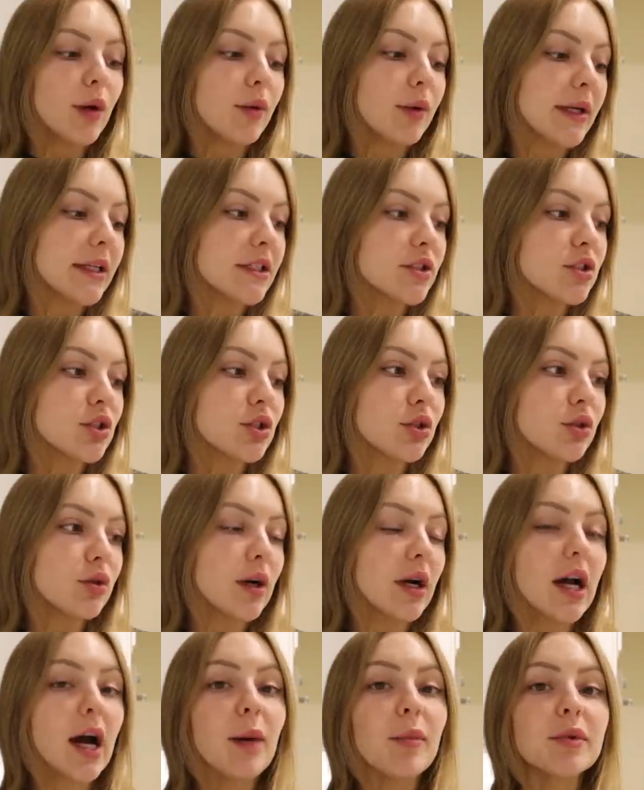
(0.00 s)
We went to
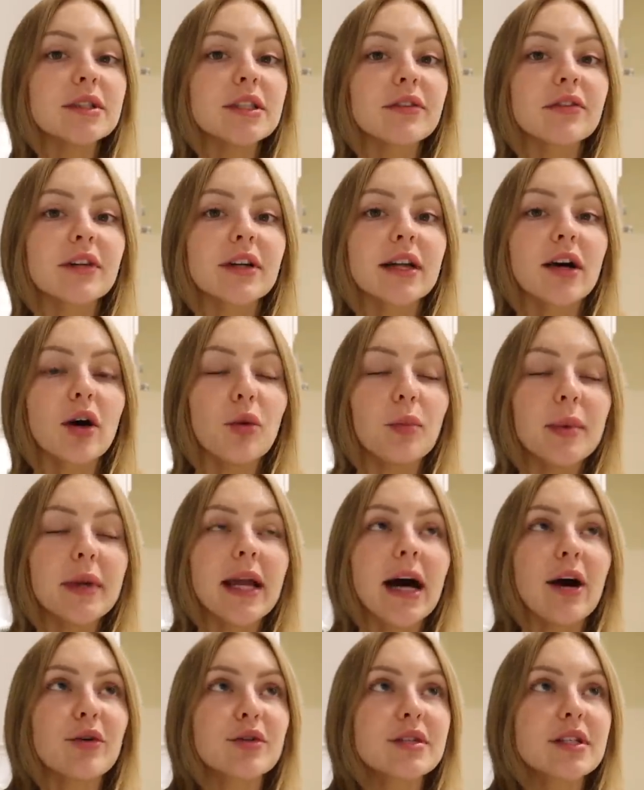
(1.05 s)
a couple different open
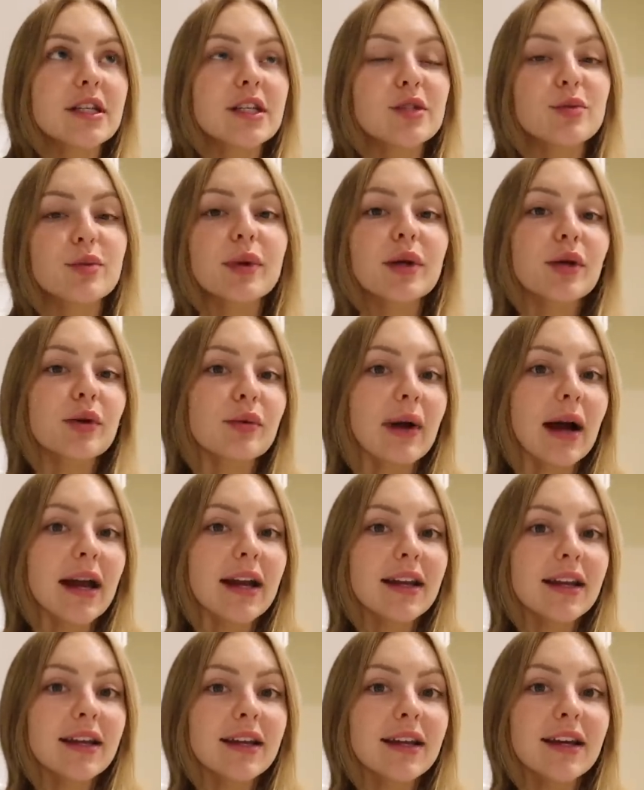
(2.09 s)
houses when we were
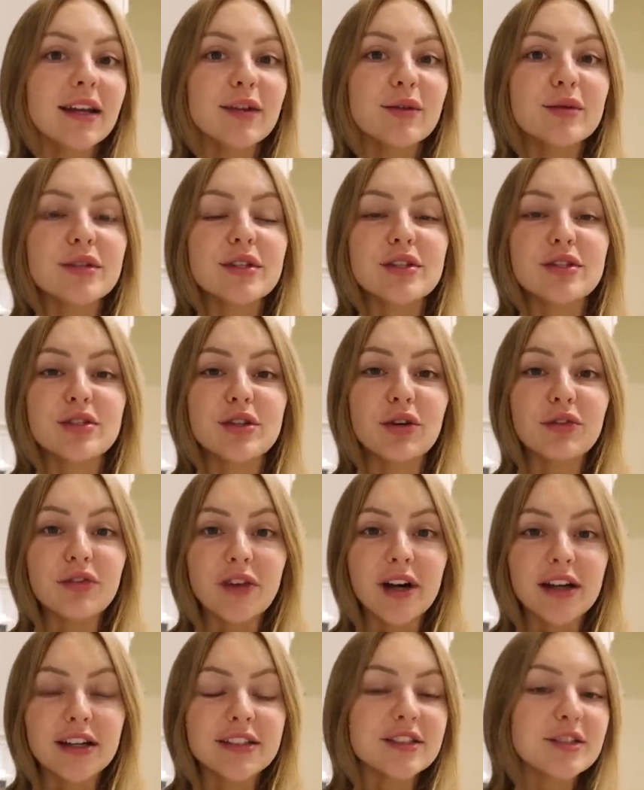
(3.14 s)
riding, and it was so
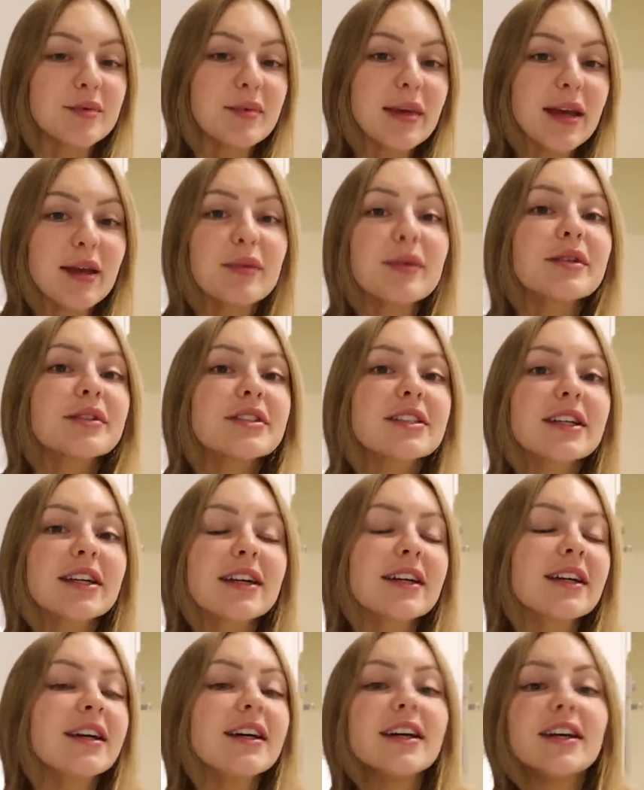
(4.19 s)
fun to be able
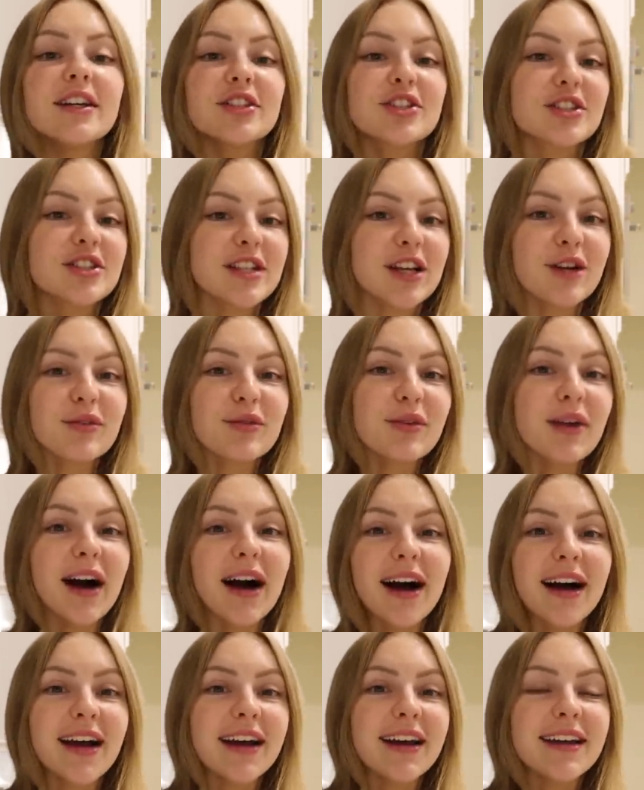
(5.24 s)
to just like
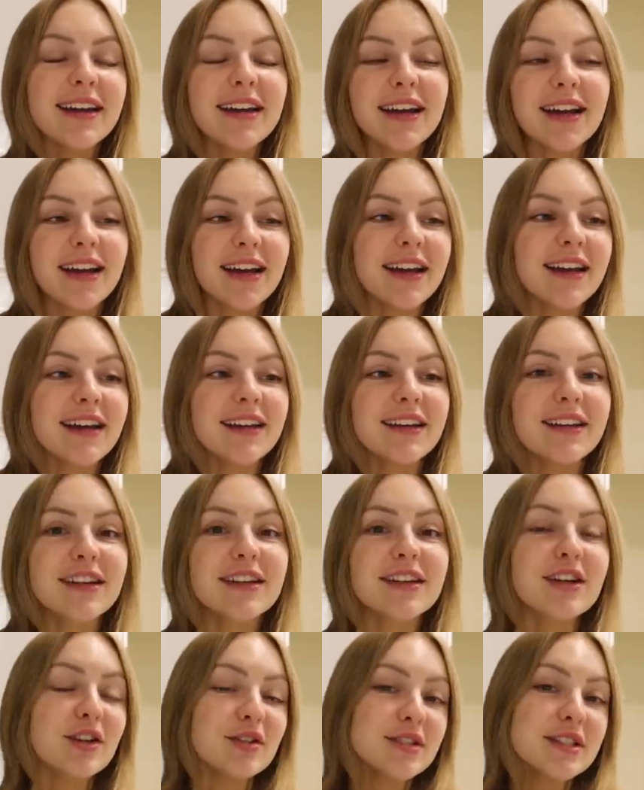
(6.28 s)
ride
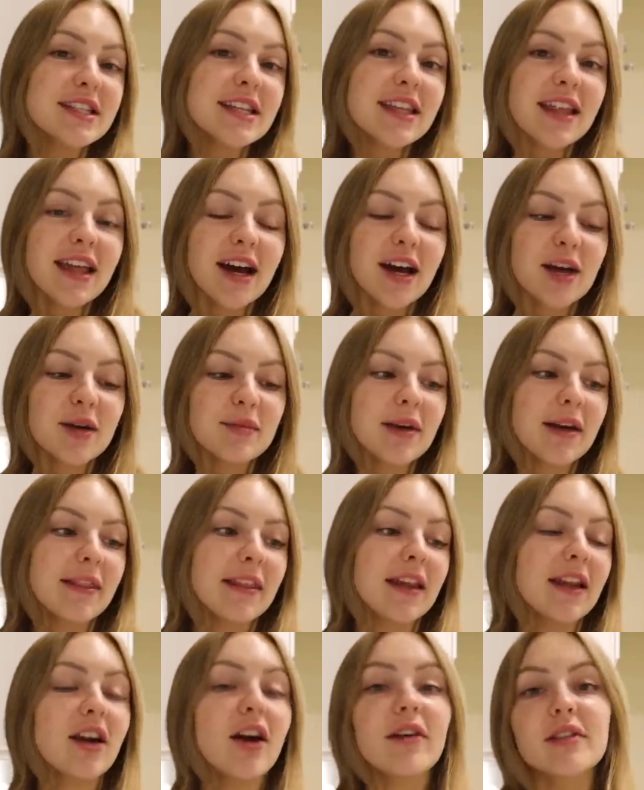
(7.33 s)
and go see them, and
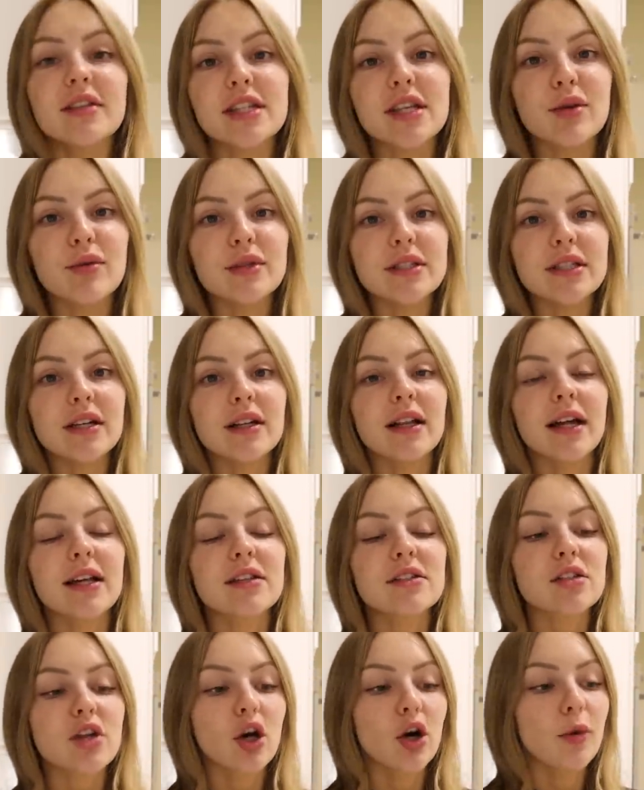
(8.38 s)
then obviously went to
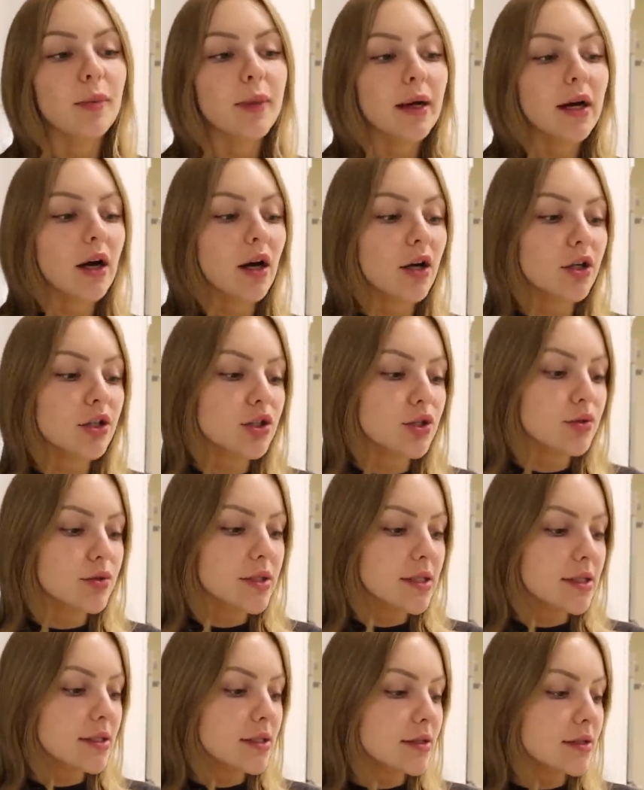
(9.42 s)
Kaleidoscope and got our
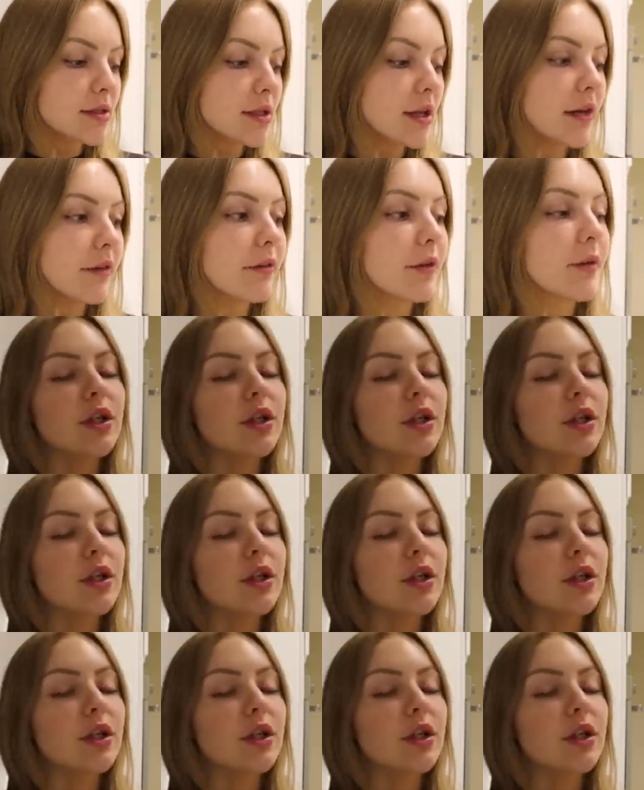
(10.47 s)
juices and stuff.